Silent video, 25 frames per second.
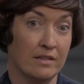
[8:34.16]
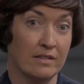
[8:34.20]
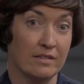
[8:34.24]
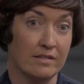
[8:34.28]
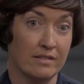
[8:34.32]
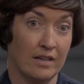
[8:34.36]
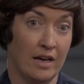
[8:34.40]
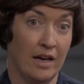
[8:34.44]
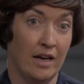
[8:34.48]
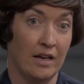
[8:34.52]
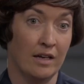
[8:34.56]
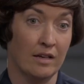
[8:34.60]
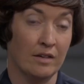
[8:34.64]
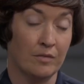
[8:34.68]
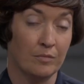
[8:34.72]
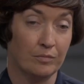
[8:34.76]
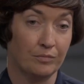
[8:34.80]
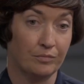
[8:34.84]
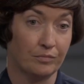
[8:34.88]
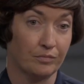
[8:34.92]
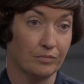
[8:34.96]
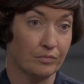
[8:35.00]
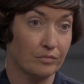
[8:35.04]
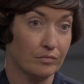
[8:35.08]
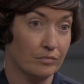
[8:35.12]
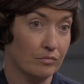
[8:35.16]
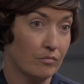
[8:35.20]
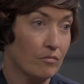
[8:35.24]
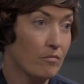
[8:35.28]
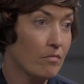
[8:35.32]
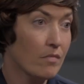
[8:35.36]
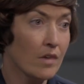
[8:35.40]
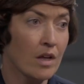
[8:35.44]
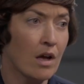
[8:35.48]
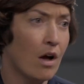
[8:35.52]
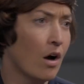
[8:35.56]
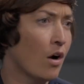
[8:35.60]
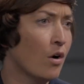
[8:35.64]
say,
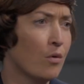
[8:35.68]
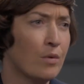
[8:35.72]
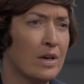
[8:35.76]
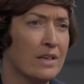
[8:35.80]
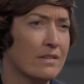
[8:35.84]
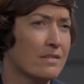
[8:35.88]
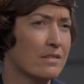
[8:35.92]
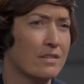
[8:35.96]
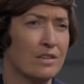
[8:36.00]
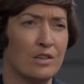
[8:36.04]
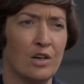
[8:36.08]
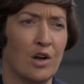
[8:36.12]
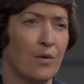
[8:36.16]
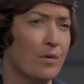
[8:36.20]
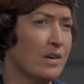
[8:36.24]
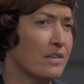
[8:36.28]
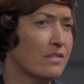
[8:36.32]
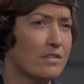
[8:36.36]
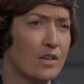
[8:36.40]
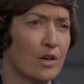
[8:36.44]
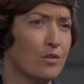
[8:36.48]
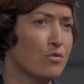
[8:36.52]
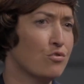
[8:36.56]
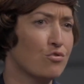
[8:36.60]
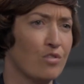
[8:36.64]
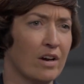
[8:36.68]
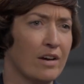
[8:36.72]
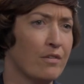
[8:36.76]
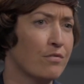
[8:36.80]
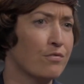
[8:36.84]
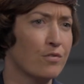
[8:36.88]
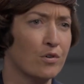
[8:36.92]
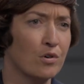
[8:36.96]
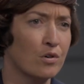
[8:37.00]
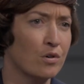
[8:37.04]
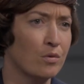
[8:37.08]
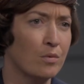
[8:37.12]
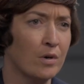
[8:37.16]
oh, it's so
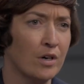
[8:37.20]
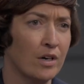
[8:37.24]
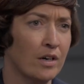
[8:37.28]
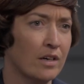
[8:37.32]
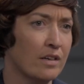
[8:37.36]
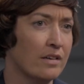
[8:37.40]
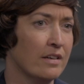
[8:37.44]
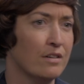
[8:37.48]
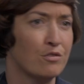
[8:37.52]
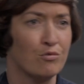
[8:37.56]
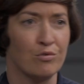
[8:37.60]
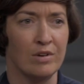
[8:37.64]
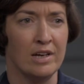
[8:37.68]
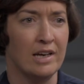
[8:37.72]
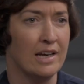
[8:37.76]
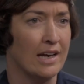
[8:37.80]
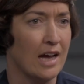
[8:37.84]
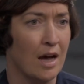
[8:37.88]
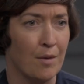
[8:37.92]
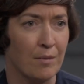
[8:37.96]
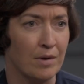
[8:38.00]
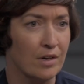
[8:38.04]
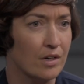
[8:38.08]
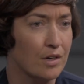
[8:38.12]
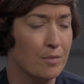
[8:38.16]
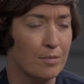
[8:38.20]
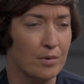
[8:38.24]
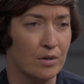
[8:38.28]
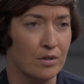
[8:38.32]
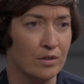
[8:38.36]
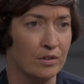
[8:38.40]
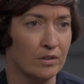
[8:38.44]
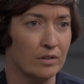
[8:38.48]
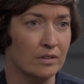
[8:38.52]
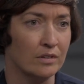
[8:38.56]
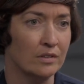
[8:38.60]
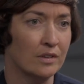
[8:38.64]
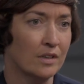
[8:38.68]
straightforward, it's really
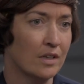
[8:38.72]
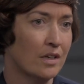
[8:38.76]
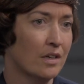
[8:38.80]
amicable,